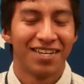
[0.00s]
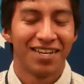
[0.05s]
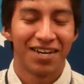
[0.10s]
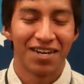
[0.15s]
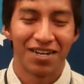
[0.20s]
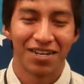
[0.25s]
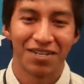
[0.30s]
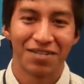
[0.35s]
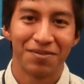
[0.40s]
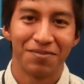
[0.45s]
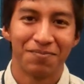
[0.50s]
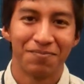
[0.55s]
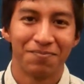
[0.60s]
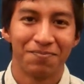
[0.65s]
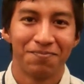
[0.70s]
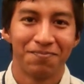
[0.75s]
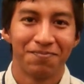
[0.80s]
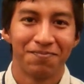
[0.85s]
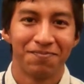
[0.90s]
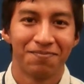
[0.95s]

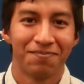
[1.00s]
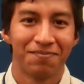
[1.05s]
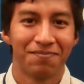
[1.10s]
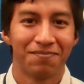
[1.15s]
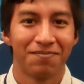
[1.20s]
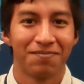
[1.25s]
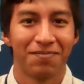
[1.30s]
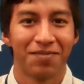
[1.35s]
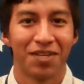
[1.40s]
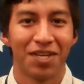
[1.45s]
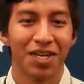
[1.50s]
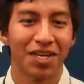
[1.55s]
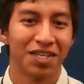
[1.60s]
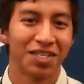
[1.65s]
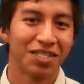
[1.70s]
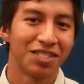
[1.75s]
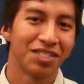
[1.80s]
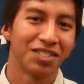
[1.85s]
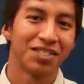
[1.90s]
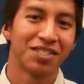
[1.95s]
Yeah,
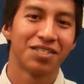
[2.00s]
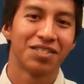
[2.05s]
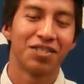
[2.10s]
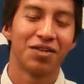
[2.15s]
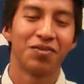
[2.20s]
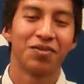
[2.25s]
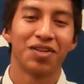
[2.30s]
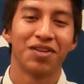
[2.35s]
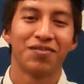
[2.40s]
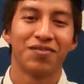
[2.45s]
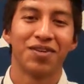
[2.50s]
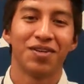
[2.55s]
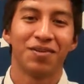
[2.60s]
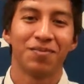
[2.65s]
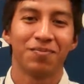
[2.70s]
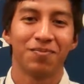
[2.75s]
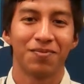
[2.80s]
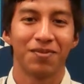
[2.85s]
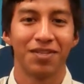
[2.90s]
just don't give up.